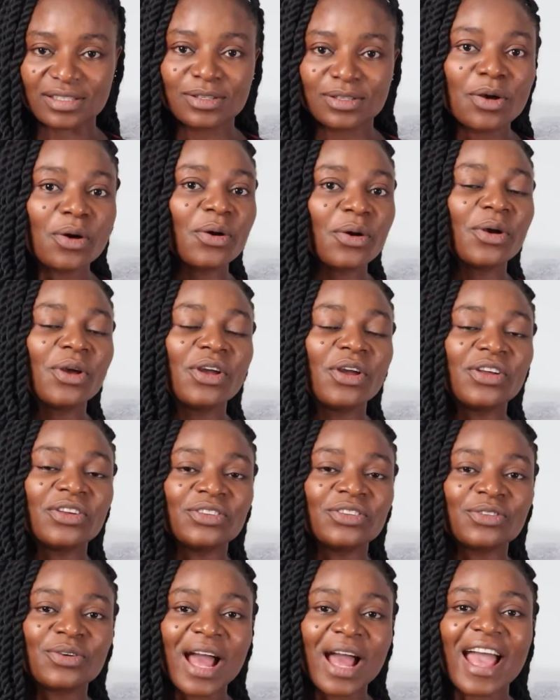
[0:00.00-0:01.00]
So
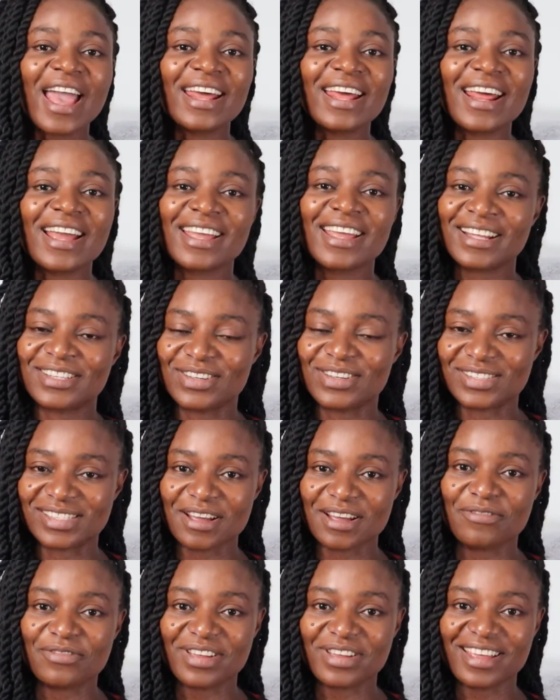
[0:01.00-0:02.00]
go ahead and get
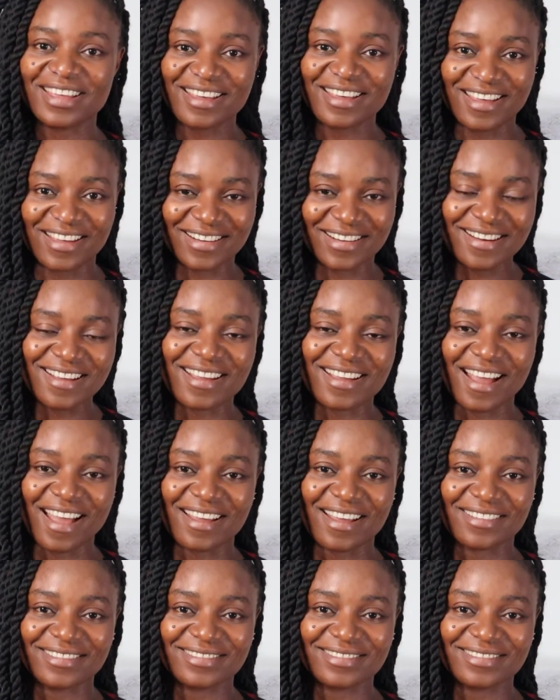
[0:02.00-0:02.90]
yourself a clicker.